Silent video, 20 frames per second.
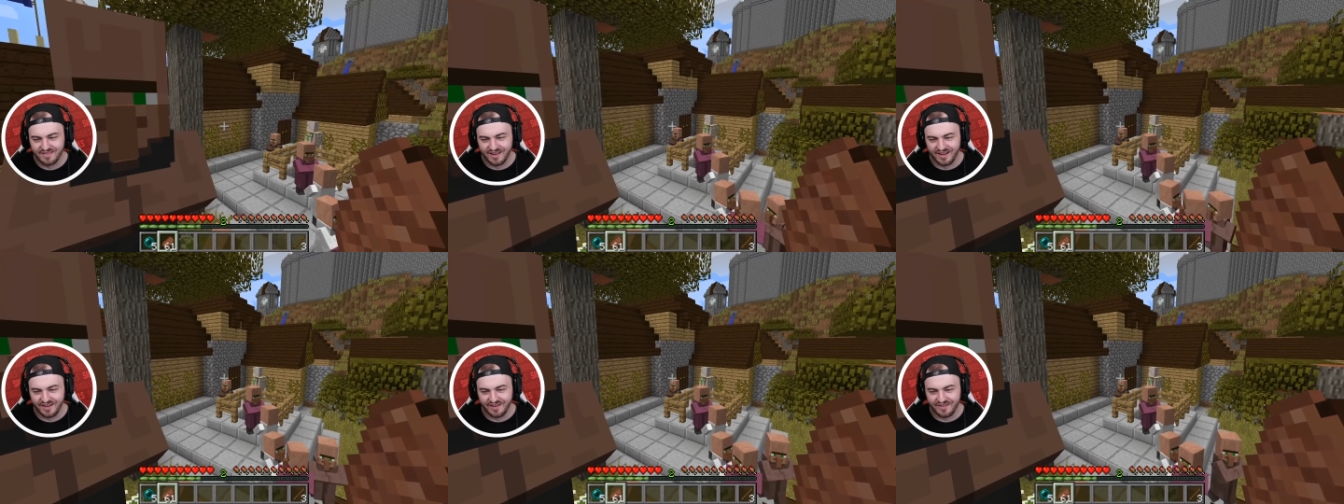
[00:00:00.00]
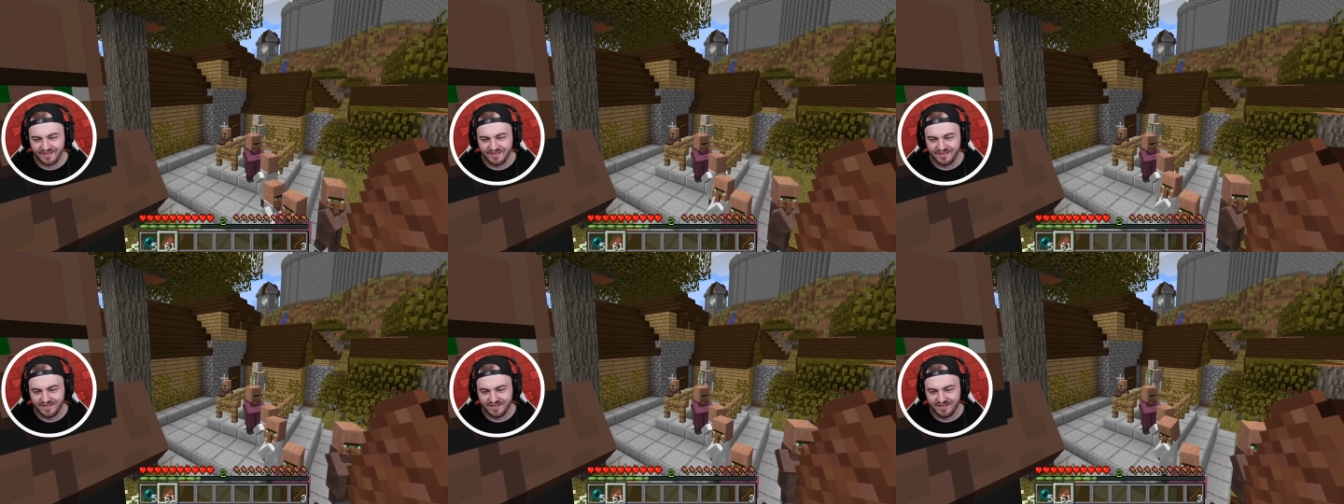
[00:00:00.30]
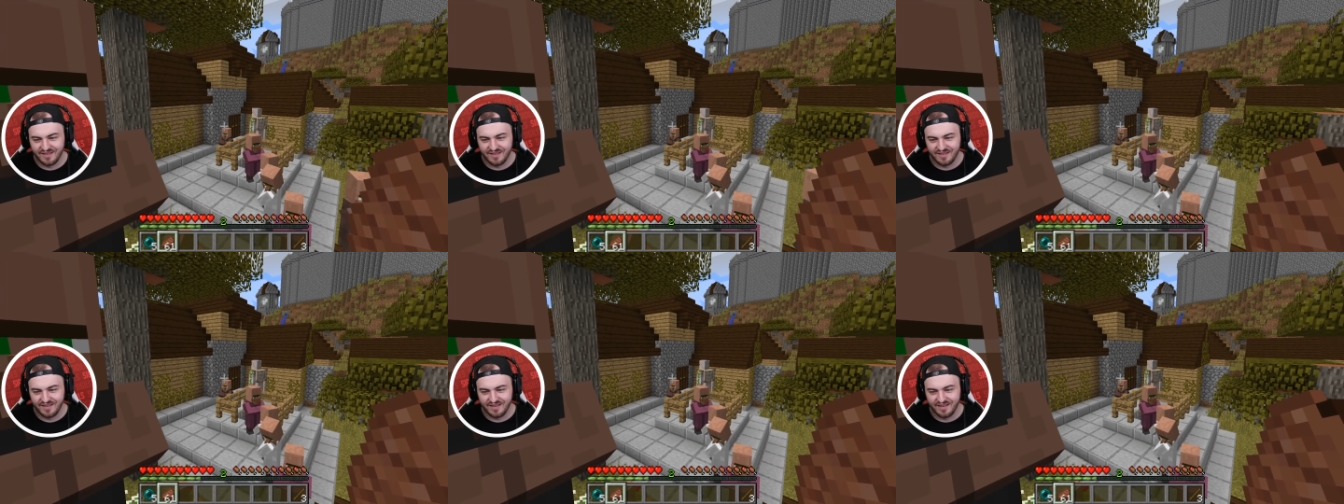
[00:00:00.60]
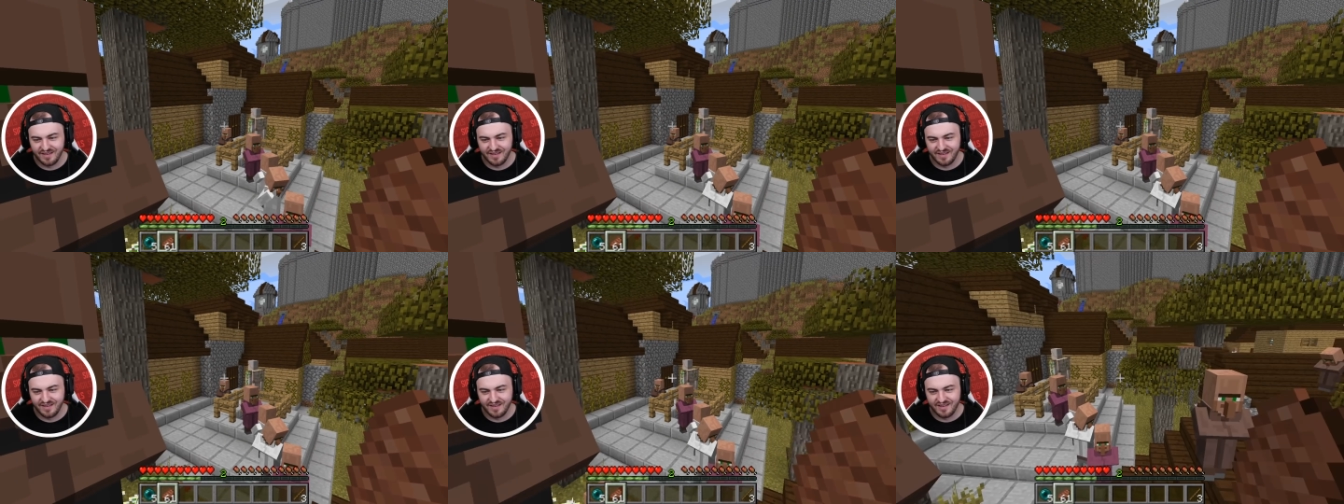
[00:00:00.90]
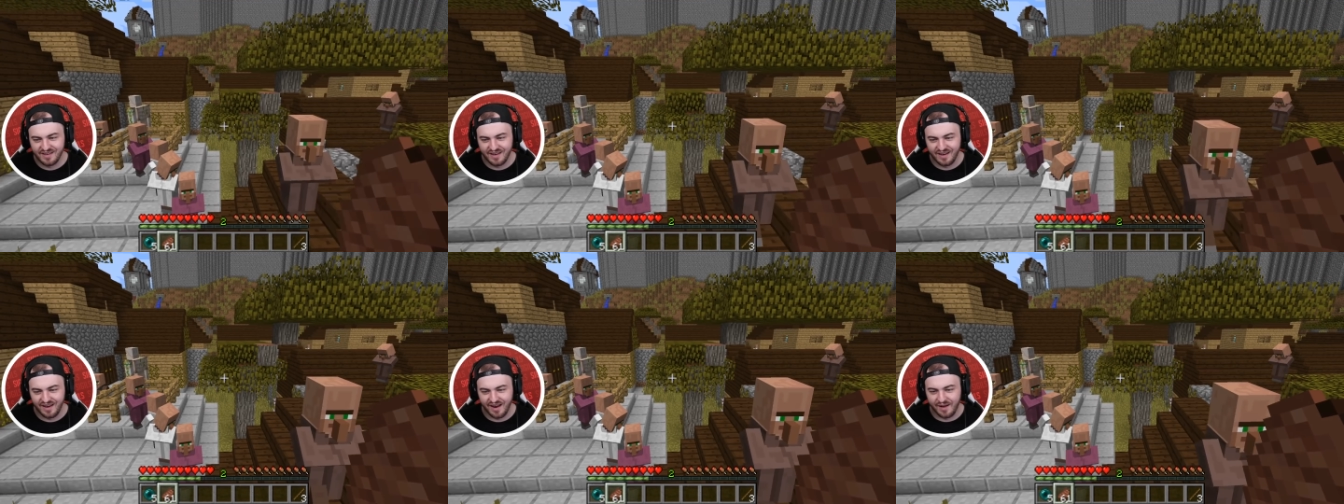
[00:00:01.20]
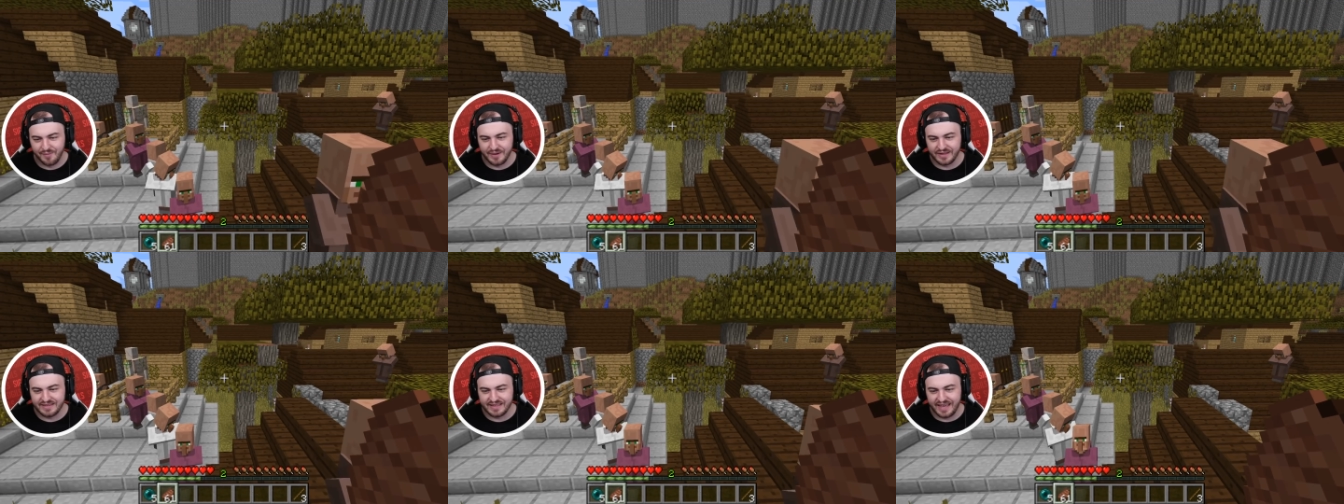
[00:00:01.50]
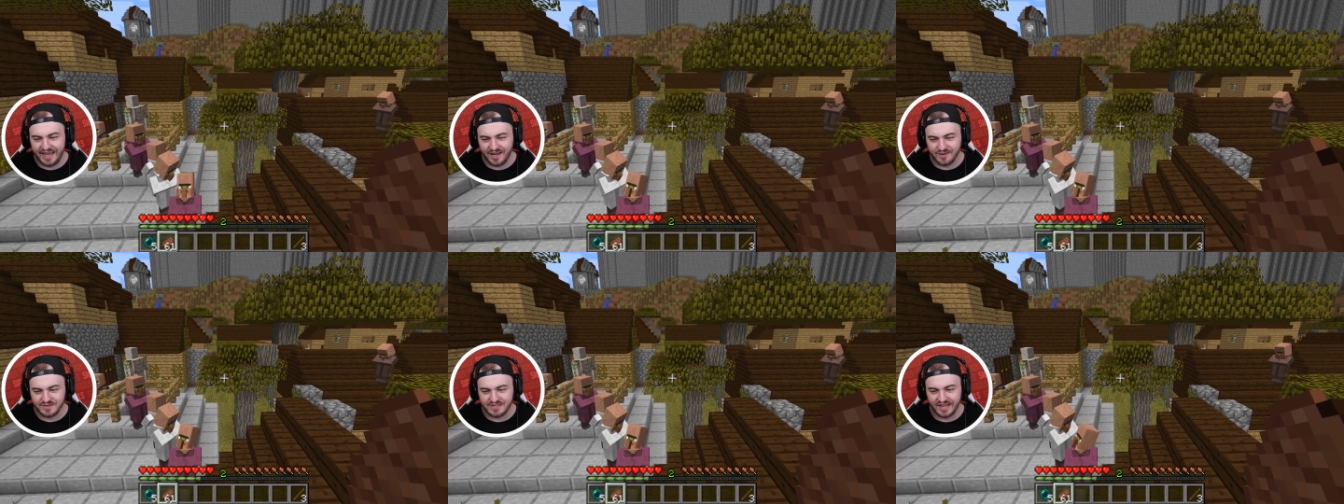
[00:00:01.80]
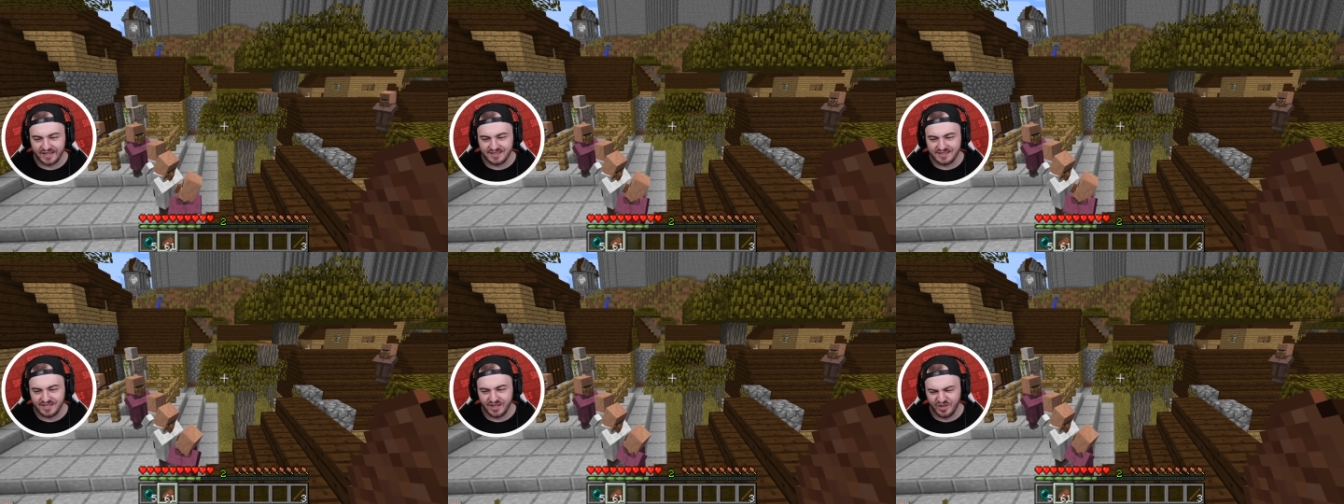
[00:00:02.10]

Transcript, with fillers: I'm no. at the campsite, dude. I'm at the campsite